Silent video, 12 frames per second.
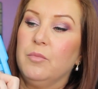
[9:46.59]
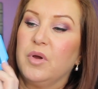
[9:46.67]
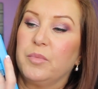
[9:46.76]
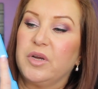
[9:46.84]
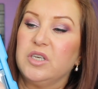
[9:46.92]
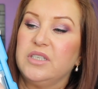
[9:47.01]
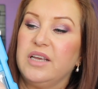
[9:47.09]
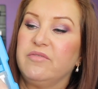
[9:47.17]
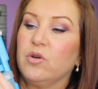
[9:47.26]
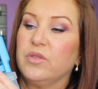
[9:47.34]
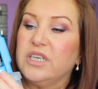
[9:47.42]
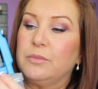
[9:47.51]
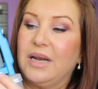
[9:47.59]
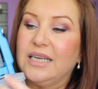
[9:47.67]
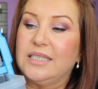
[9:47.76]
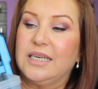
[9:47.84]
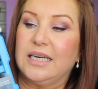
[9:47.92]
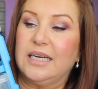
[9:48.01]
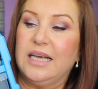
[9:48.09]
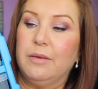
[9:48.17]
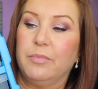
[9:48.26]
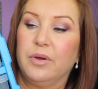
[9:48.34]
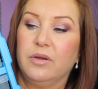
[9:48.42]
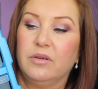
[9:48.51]
But because they've got this plastic
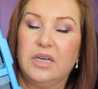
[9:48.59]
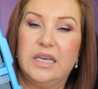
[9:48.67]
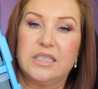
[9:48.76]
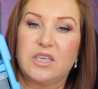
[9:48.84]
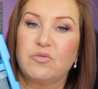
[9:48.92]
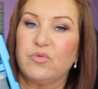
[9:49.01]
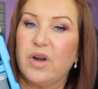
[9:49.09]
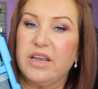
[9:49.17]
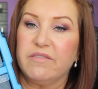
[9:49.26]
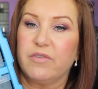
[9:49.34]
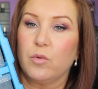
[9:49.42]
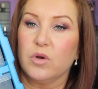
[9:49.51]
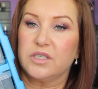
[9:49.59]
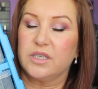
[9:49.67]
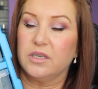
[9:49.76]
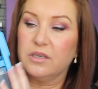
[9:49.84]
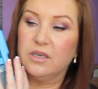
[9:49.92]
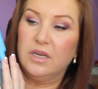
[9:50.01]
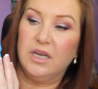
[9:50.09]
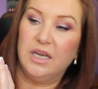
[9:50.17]
lip, it's great for Watson.